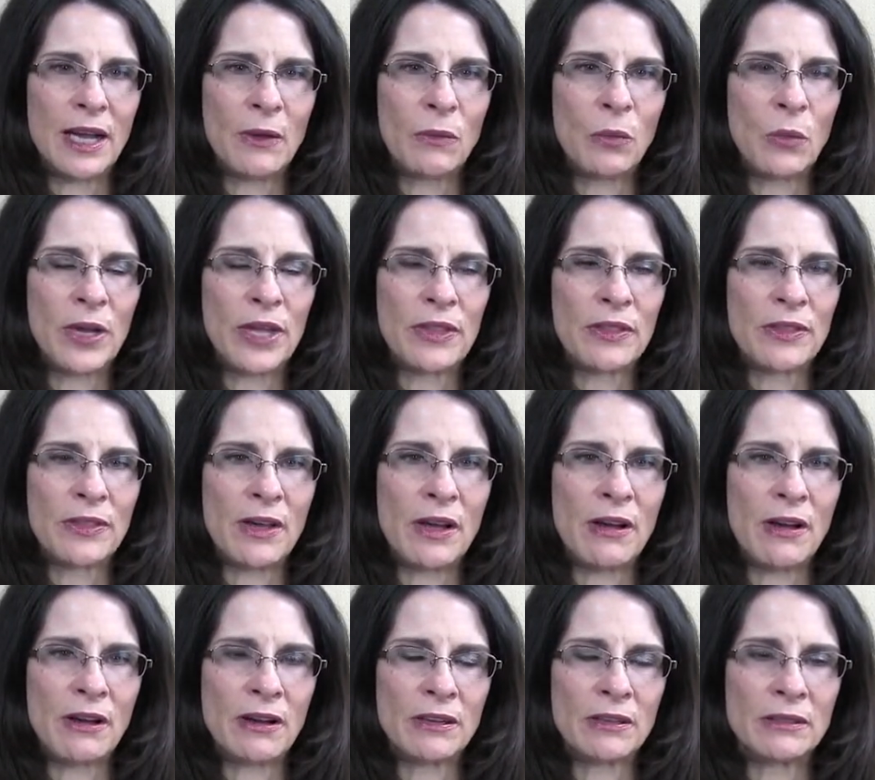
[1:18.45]
with
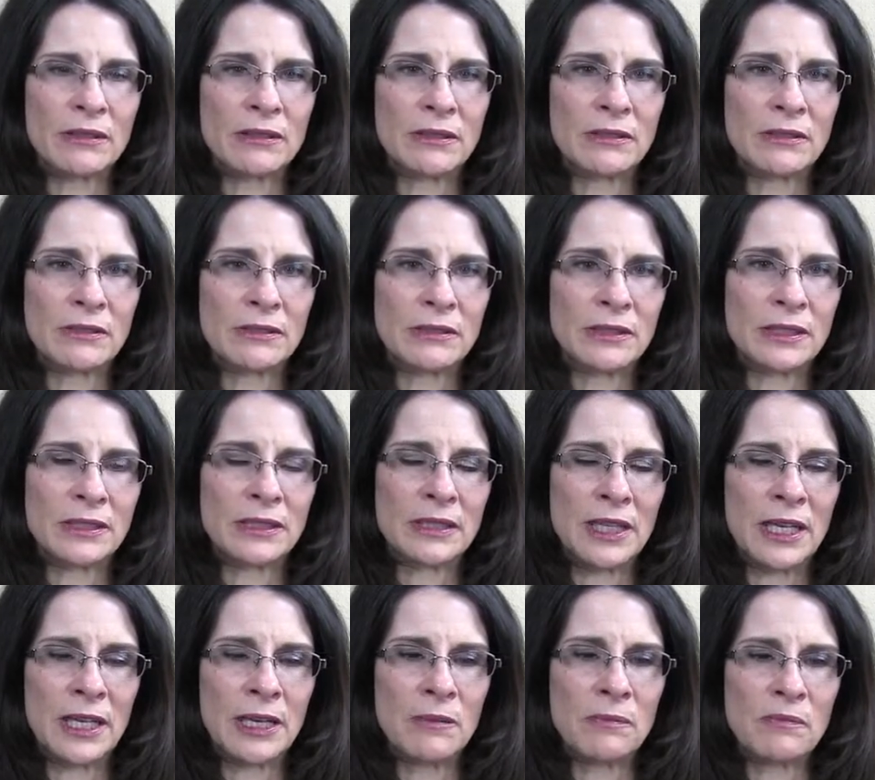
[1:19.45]
our
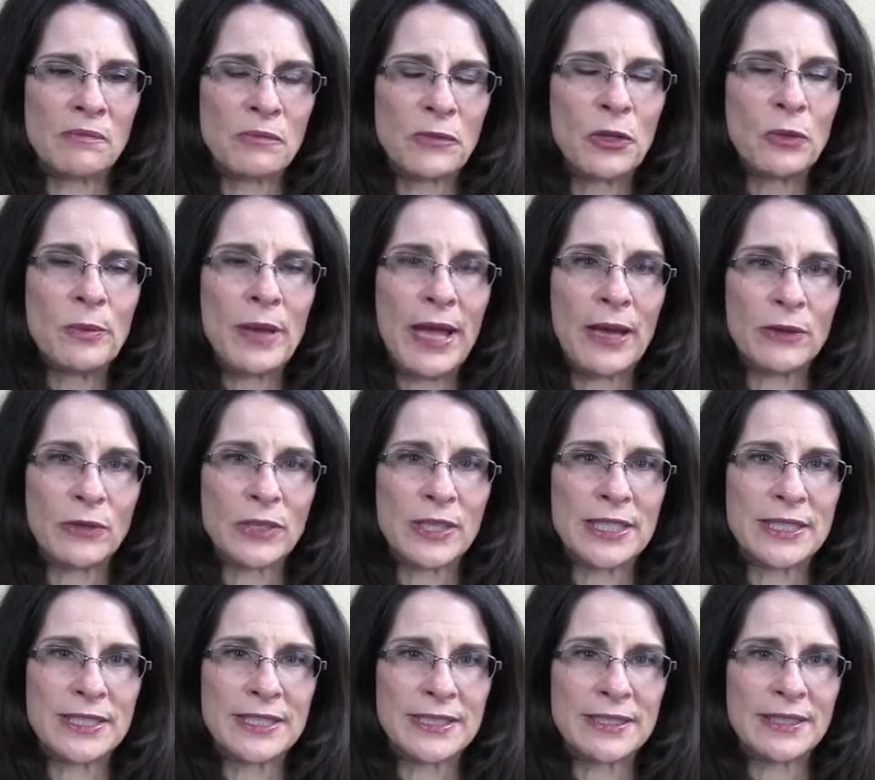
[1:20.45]
new
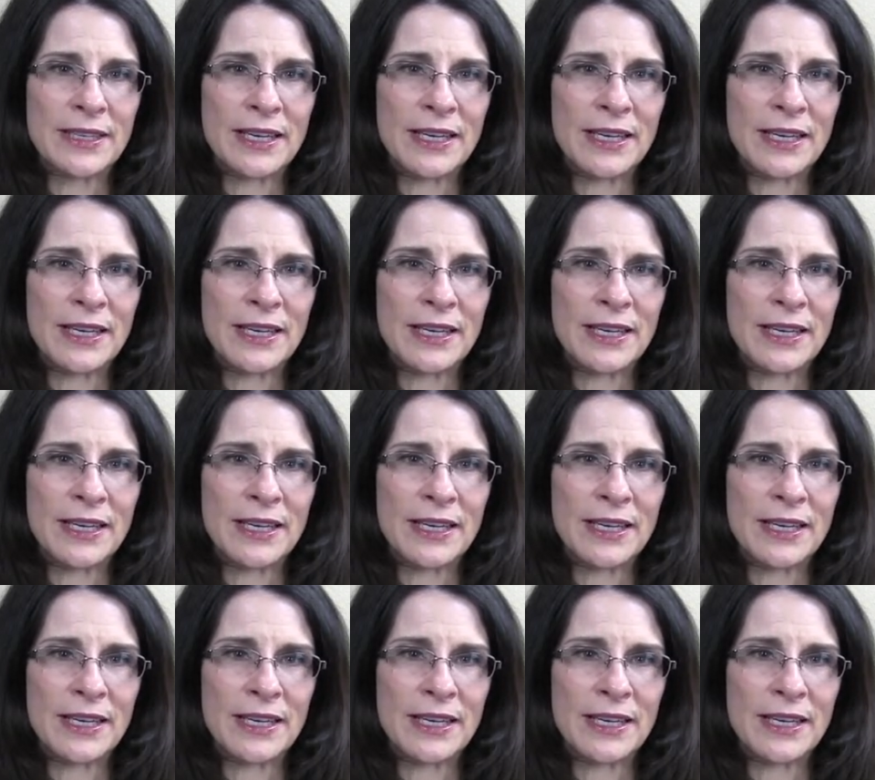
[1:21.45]
boundaries.